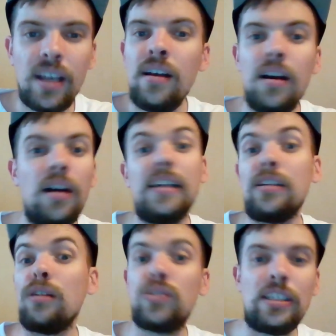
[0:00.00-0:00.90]
It
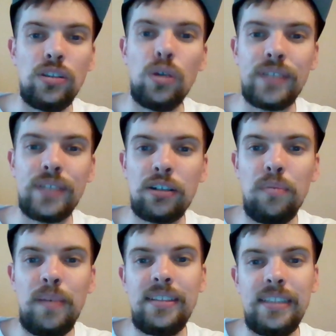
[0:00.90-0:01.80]
also has no trigger
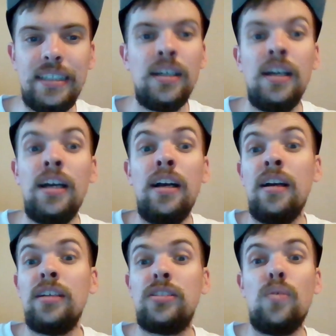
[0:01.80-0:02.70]
ability,
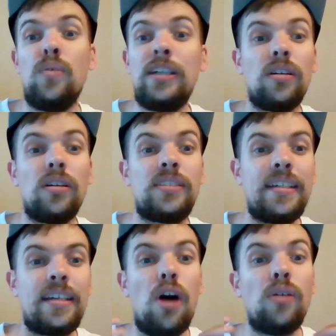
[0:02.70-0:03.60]
so when you are
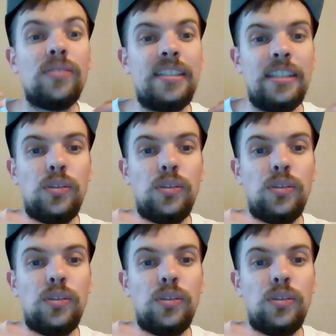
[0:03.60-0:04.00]
taking all this into